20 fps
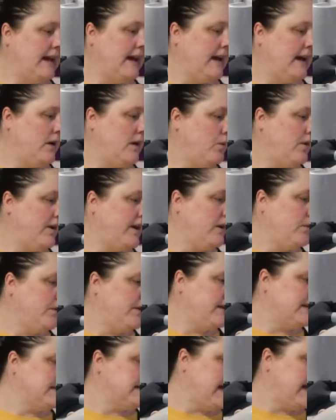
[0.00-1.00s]
what I want
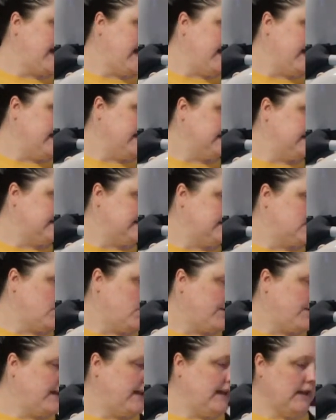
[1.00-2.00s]
to test on
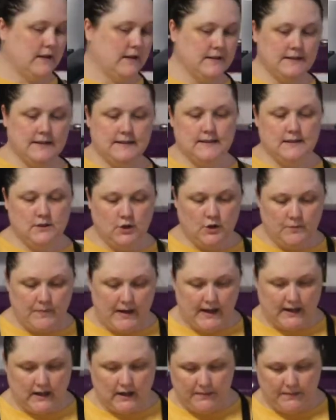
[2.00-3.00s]
here, because this is new
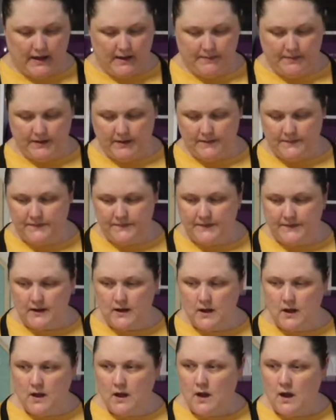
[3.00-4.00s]
baking paper,
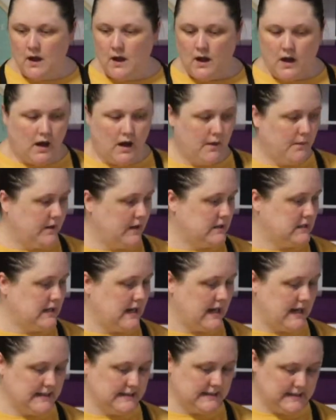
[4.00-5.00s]
I want to
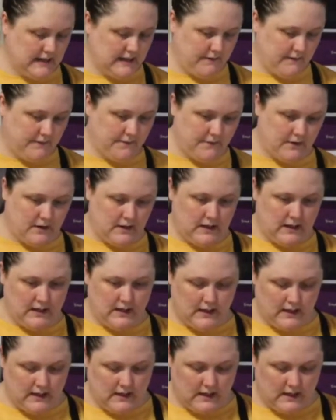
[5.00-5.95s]
test if the